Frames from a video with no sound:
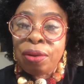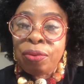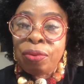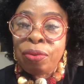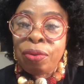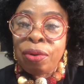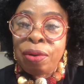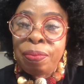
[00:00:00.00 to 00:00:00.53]

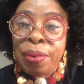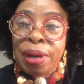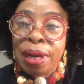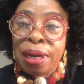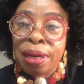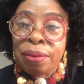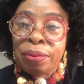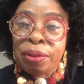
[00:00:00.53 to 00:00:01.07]
would come
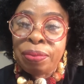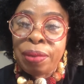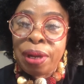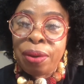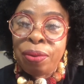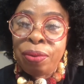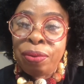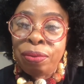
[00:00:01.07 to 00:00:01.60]
back with my
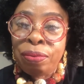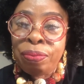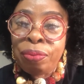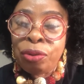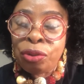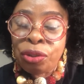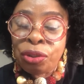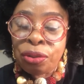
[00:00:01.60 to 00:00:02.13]
own
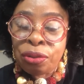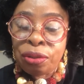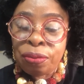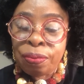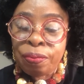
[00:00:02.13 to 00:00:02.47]
portion.